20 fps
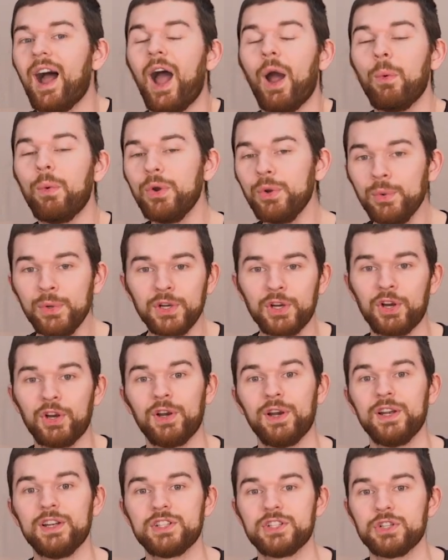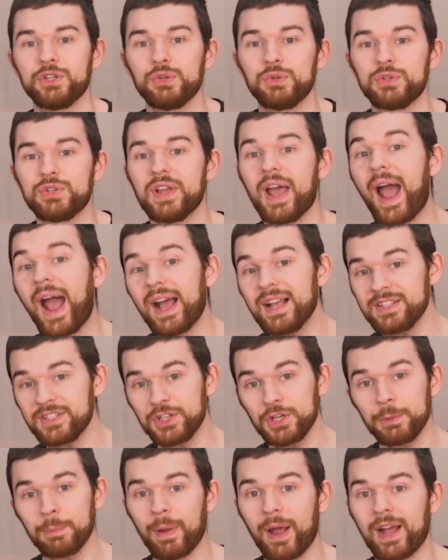I want to encourage you to
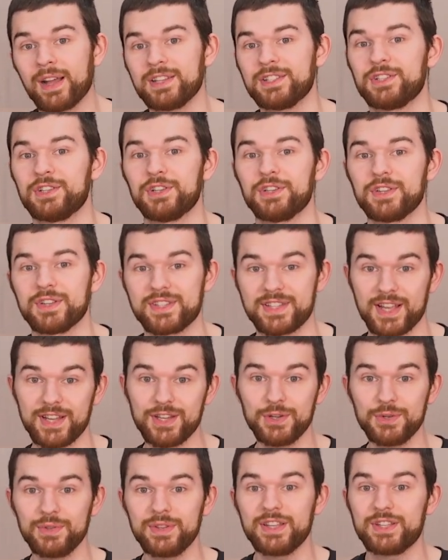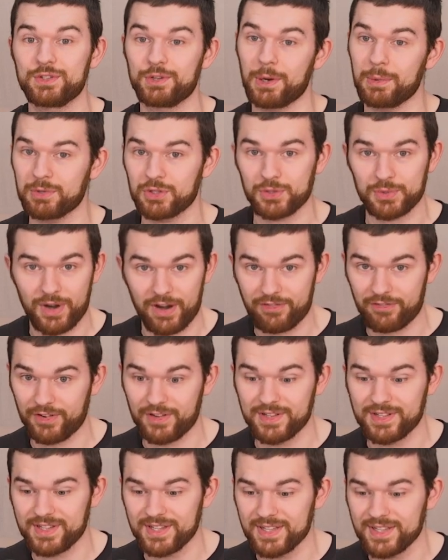ask your pastor to send you the scripture
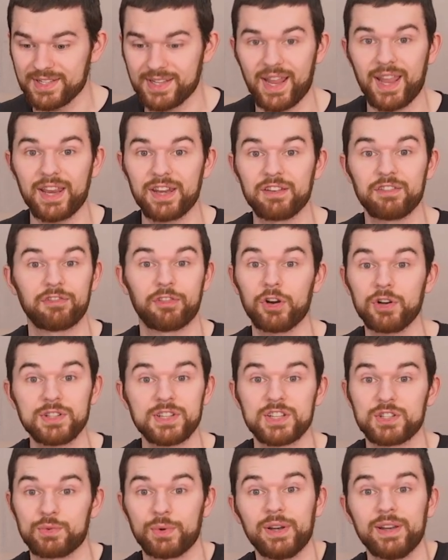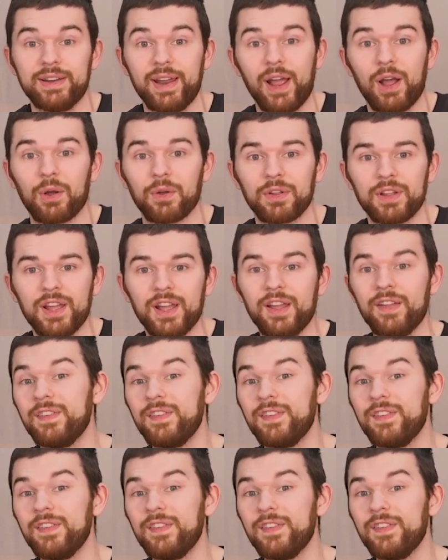references and verses written out.